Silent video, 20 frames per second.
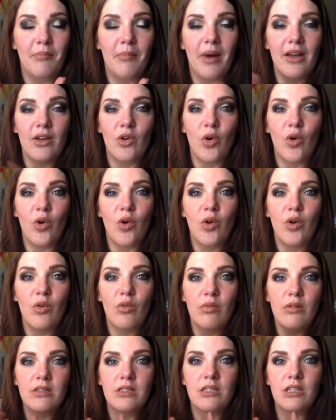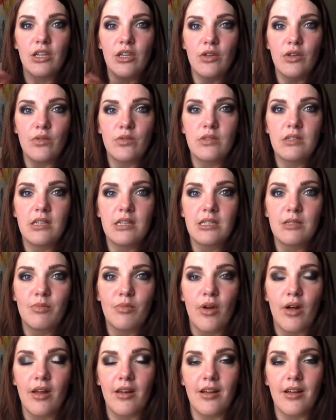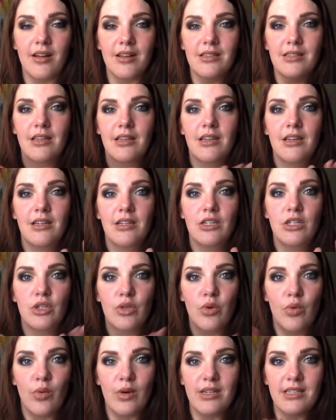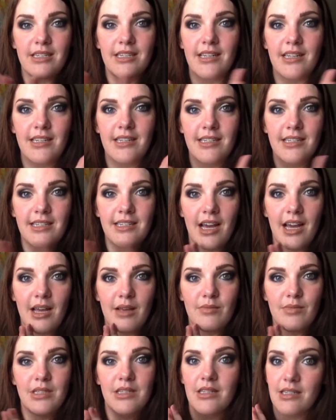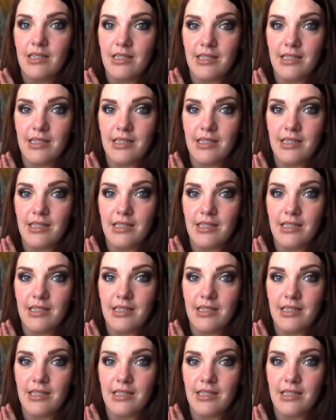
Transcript: my goal was to use these products 20 times.